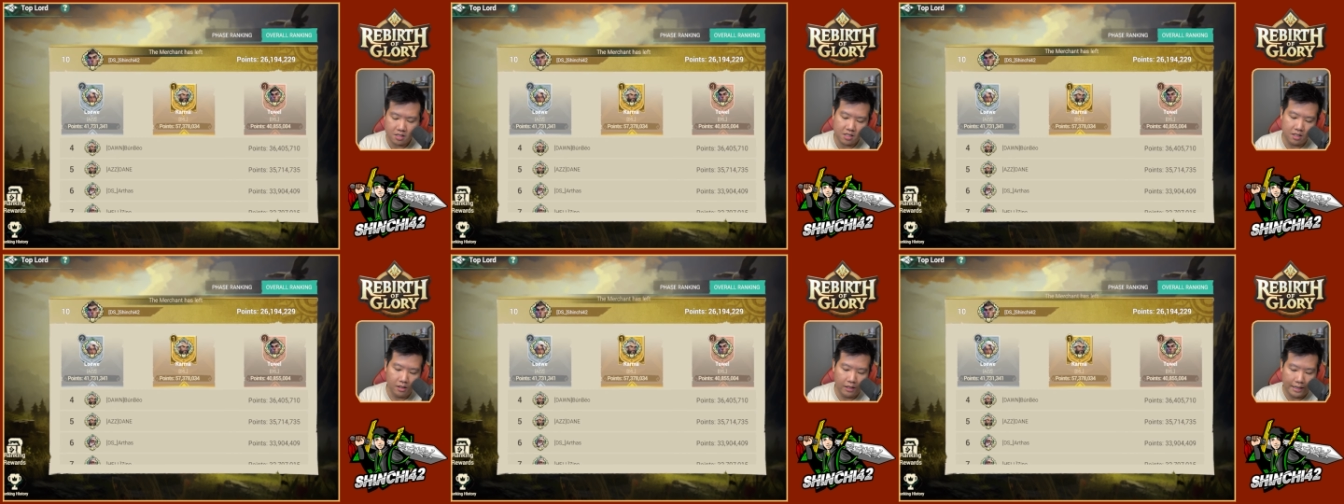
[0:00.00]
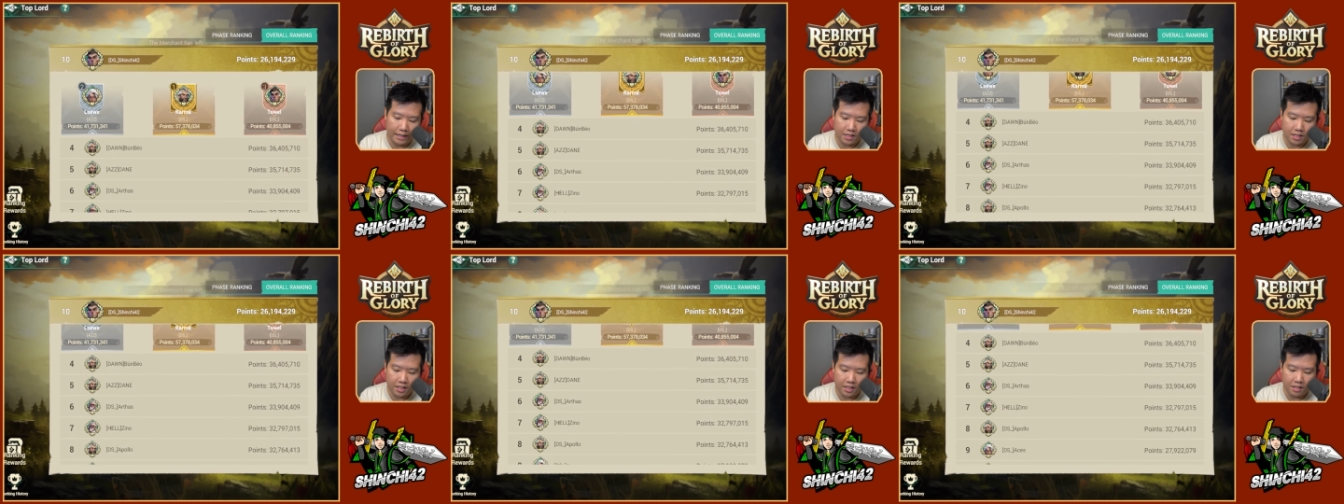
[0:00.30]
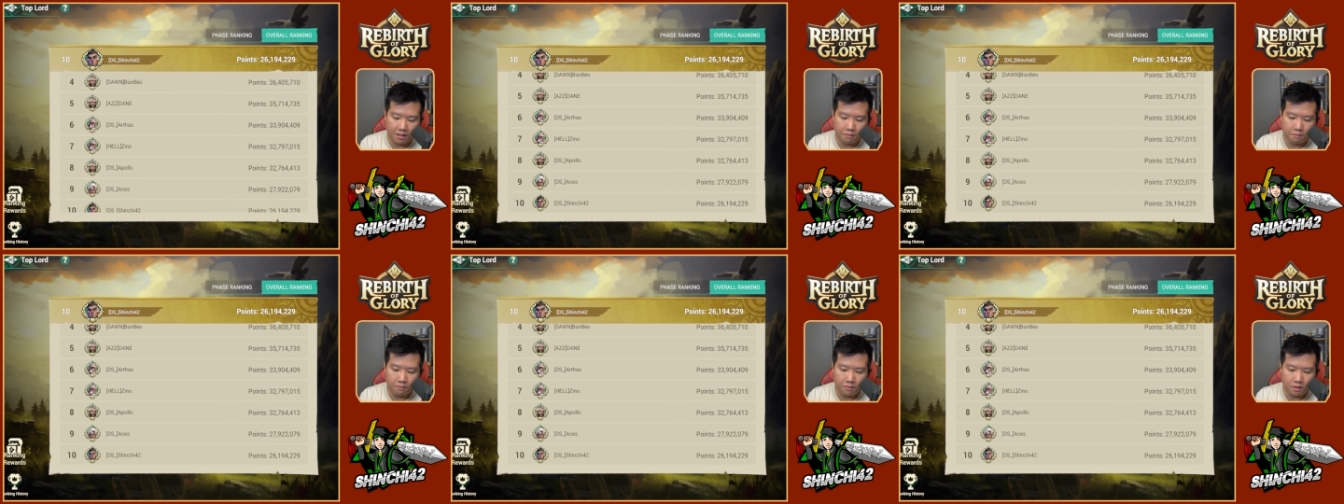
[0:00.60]
still at
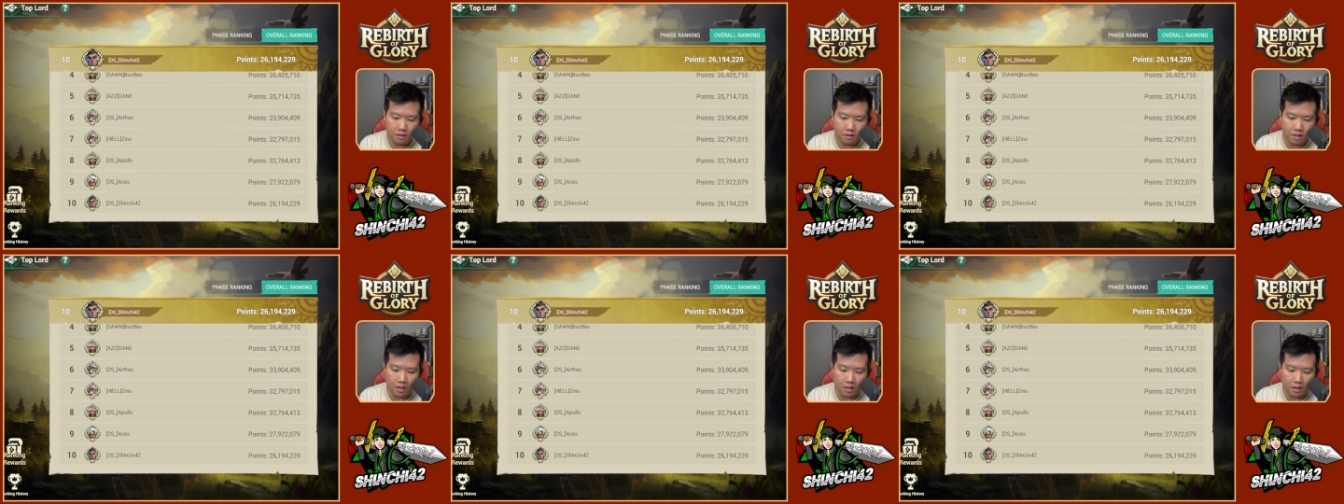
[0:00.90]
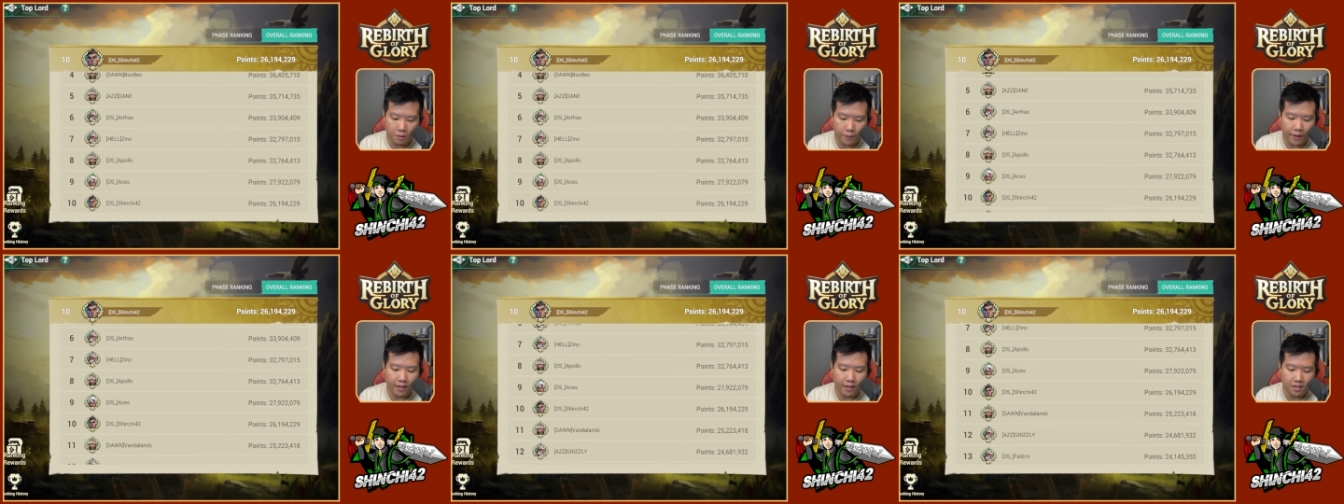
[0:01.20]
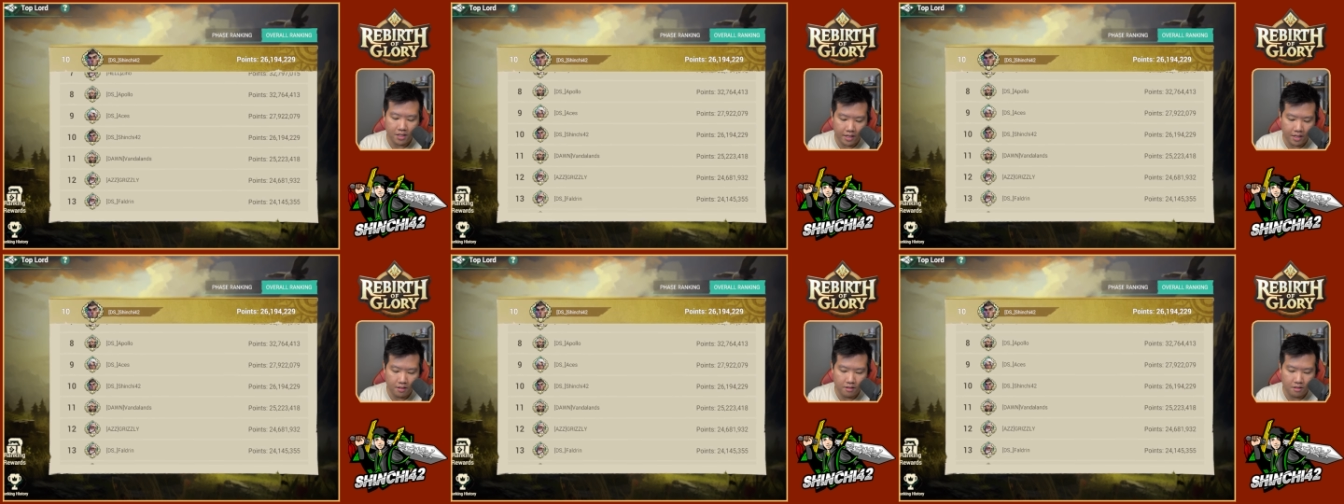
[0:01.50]
10 uh,
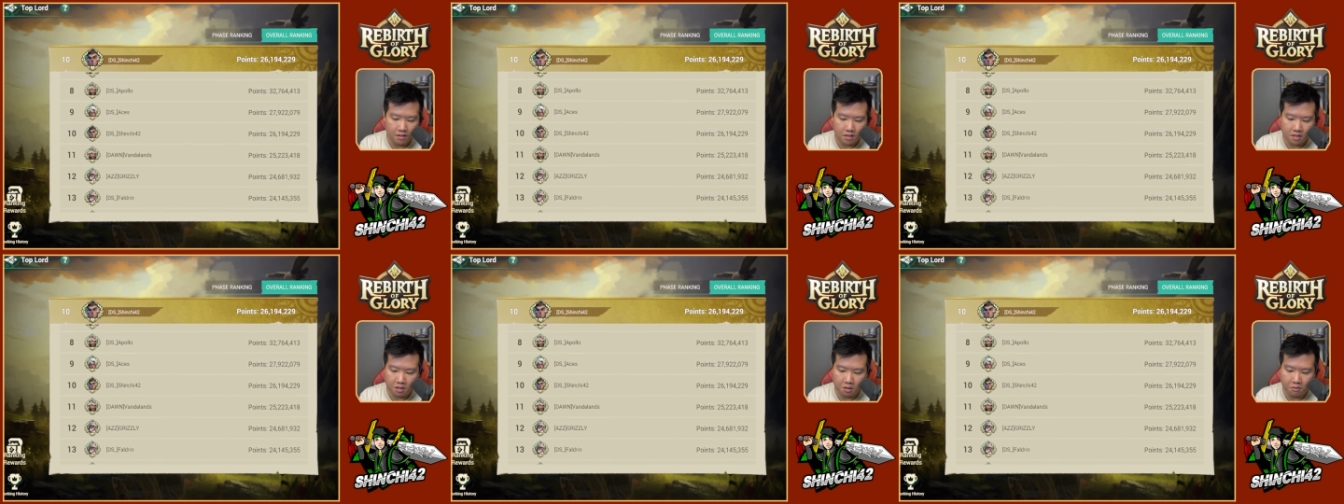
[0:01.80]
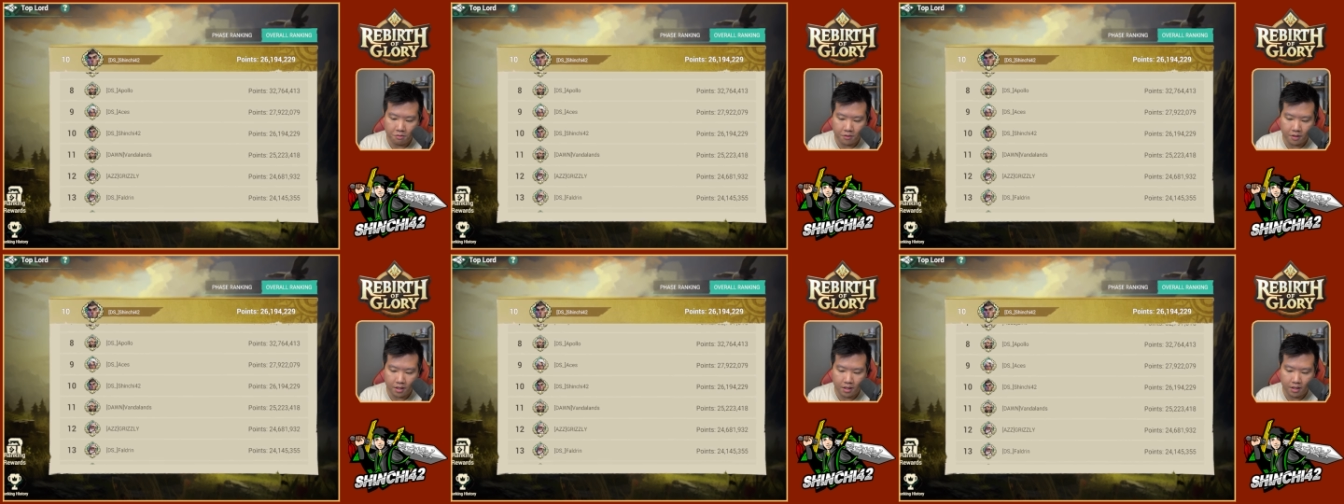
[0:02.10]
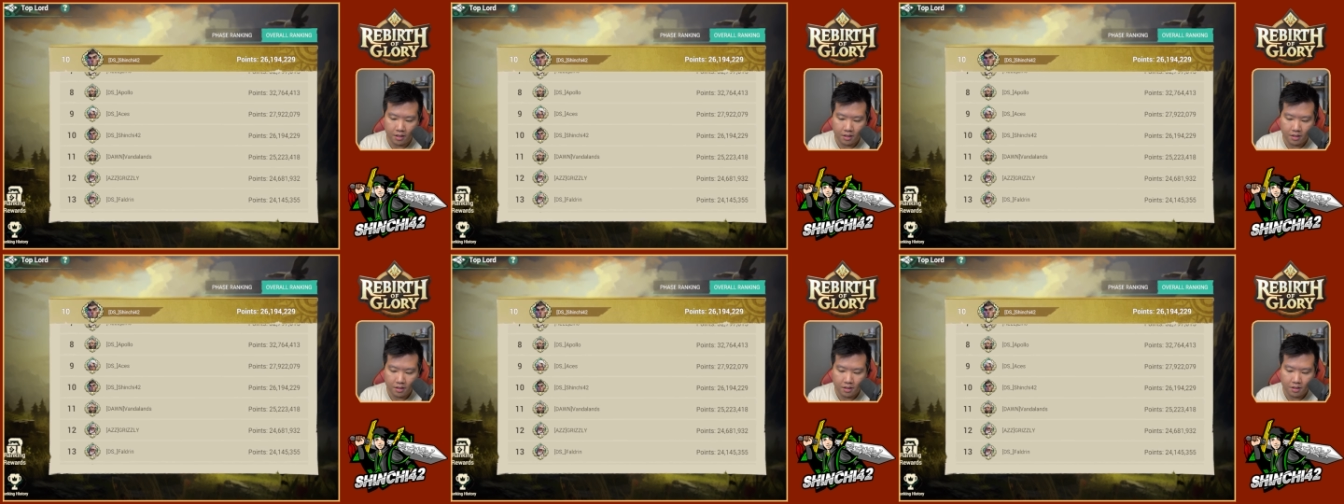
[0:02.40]
rank 10 so
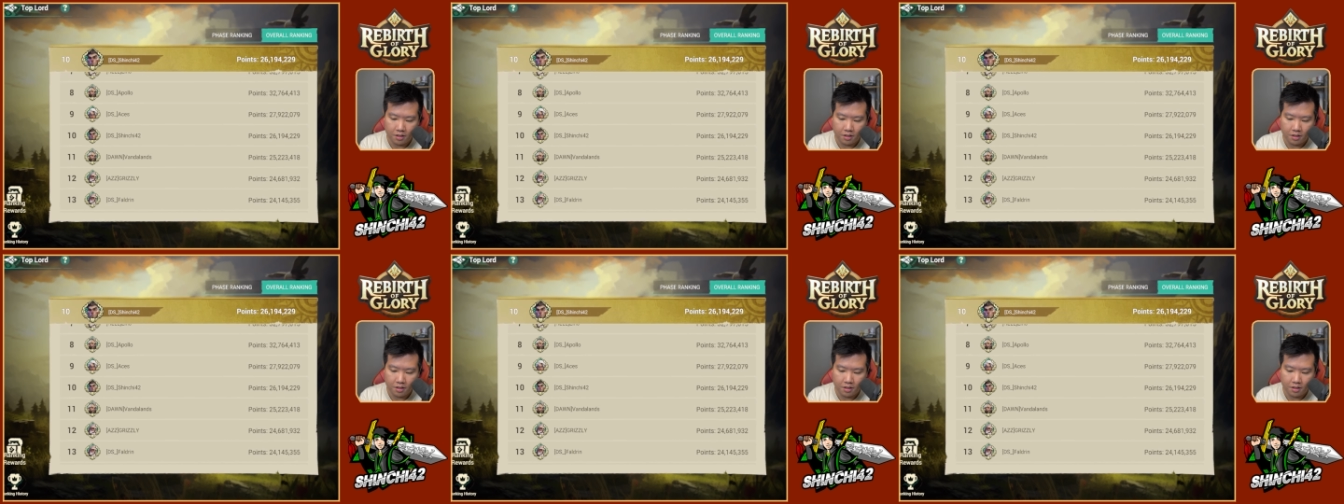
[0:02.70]
far